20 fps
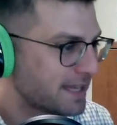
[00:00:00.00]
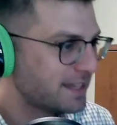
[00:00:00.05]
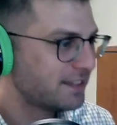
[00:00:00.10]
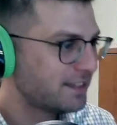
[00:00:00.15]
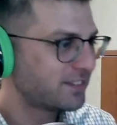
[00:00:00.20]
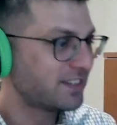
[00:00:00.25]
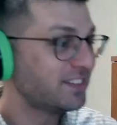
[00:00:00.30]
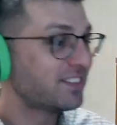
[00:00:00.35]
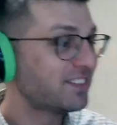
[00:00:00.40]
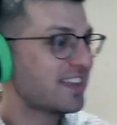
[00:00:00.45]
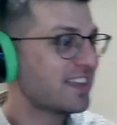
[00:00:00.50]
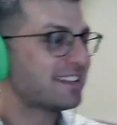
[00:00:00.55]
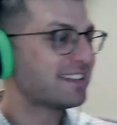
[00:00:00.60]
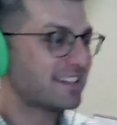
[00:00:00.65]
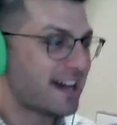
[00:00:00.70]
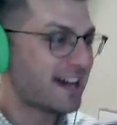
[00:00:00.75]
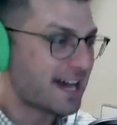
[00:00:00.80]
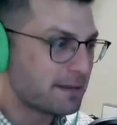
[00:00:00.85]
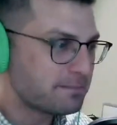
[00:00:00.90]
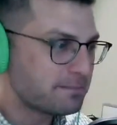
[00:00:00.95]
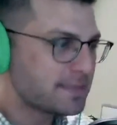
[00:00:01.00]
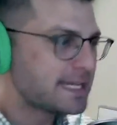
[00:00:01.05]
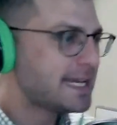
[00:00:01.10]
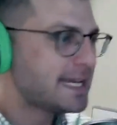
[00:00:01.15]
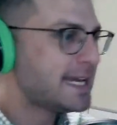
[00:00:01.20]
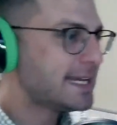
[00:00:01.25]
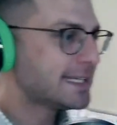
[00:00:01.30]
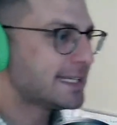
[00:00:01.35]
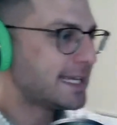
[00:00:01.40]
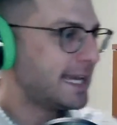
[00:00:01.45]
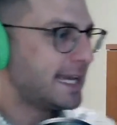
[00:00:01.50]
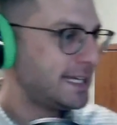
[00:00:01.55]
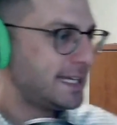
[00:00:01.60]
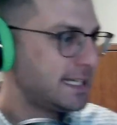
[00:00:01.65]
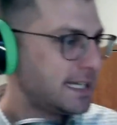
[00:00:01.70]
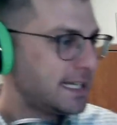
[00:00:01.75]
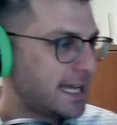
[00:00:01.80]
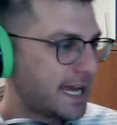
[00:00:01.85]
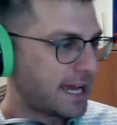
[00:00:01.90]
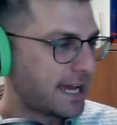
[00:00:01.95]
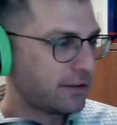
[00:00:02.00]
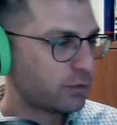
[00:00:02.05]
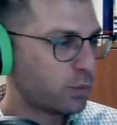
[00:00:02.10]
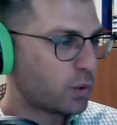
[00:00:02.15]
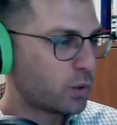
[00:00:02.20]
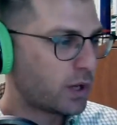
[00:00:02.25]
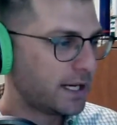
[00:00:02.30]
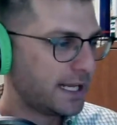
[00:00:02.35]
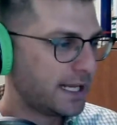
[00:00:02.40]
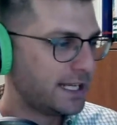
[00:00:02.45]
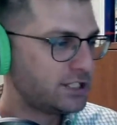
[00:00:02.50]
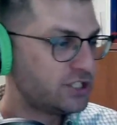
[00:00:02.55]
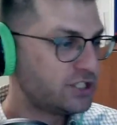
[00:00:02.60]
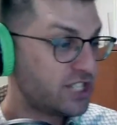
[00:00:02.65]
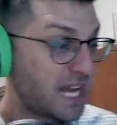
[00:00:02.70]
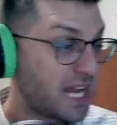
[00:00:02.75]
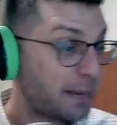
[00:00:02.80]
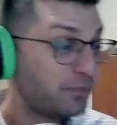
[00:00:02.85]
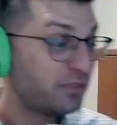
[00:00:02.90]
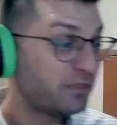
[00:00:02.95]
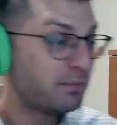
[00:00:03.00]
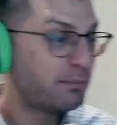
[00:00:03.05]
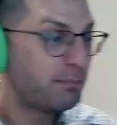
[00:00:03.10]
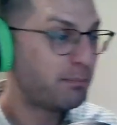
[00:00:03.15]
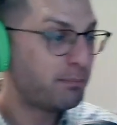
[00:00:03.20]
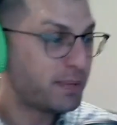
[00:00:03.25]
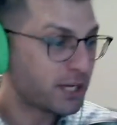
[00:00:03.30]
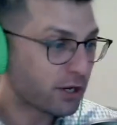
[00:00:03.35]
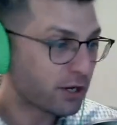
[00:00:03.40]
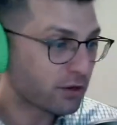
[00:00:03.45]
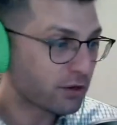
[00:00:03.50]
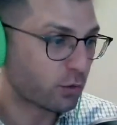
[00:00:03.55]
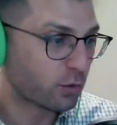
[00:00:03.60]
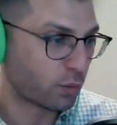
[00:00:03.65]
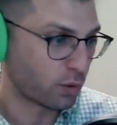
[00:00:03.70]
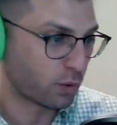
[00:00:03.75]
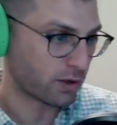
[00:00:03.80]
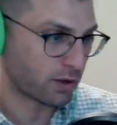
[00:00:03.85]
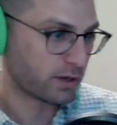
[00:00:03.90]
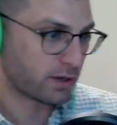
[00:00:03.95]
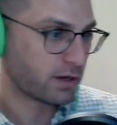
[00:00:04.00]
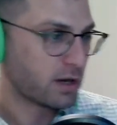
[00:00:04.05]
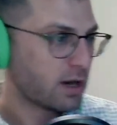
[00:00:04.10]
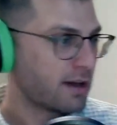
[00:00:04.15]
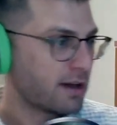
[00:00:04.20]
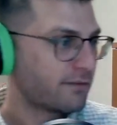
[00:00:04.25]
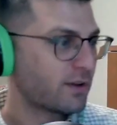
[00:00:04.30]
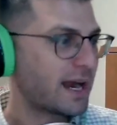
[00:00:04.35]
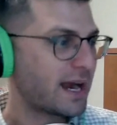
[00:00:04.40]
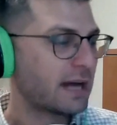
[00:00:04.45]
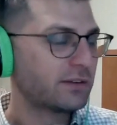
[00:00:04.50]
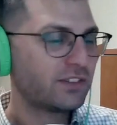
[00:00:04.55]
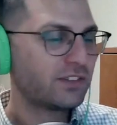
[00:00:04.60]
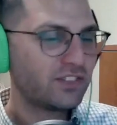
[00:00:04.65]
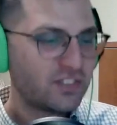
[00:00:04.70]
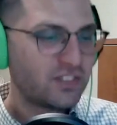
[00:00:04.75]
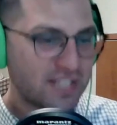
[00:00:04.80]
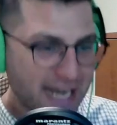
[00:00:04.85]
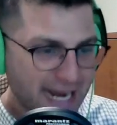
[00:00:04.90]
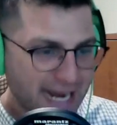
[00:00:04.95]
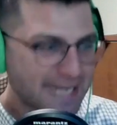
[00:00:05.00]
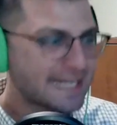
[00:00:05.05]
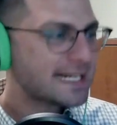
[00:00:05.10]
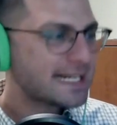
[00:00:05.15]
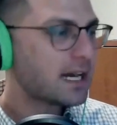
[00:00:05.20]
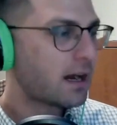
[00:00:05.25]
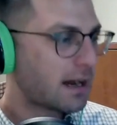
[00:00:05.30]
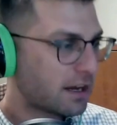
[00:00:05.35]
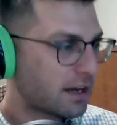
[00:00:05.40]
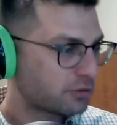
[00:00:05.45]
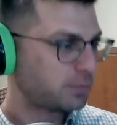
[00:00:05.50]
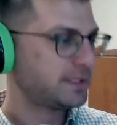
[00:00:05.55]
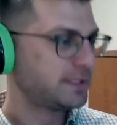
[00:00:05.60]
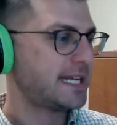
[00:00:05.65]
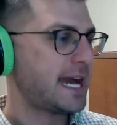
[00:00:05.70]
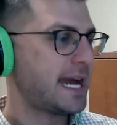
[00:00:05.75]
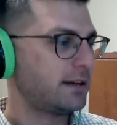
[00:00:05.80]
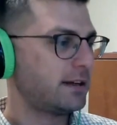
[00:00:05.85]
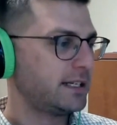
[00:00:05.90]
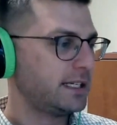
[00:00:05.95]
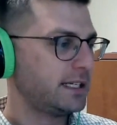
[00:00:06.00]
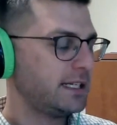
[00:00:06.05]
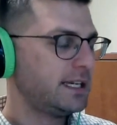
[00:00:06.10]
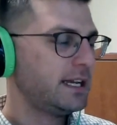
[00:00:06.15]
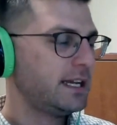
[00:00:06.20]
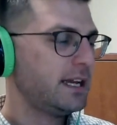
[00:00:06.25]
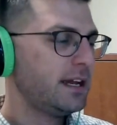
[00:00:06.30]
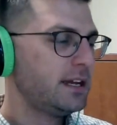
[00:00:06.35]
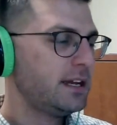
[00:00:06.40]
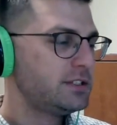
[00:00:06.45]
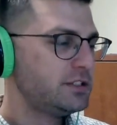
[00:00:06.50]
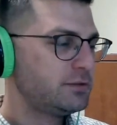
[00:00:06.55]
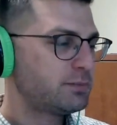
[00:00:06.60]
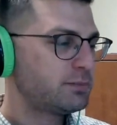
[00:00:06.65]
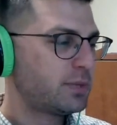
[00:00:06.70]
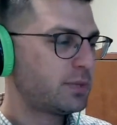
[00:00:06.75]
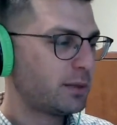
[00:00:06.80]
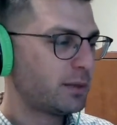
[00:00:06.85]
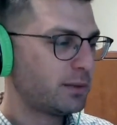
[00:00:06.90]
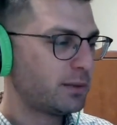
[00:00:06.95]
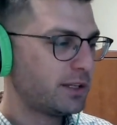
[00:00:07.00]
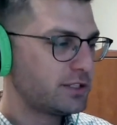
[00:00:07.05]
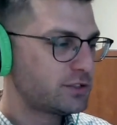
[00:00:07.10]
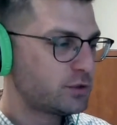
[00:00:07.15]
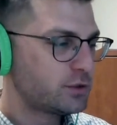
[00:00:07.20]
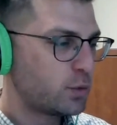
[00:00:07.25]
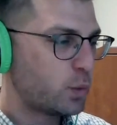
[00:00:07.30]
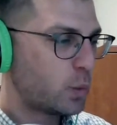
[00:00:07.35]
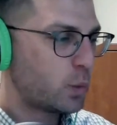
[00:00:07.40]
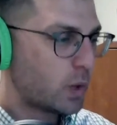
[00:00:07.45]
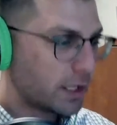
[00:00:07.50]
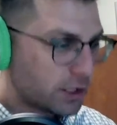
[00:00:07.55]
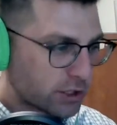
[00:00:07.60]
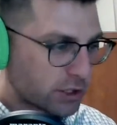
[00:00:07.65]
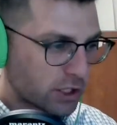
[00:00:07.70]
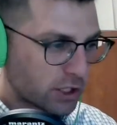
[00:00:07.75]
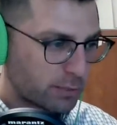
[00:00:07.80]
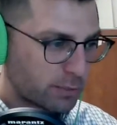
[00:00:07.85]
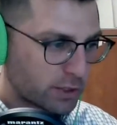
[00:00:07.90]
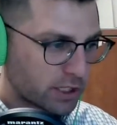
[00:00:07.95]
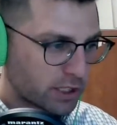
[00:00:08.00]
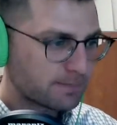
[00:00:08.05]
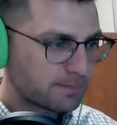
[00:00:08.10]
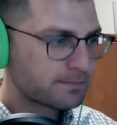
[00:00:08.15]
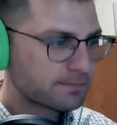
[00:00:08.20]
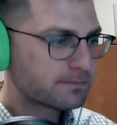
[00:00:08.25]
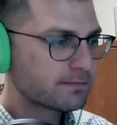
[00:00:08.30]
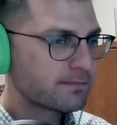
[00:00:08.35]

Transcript: Since that time, Katie has won a James Beard Award for outstanding hospitality. She's published 1 cookbook.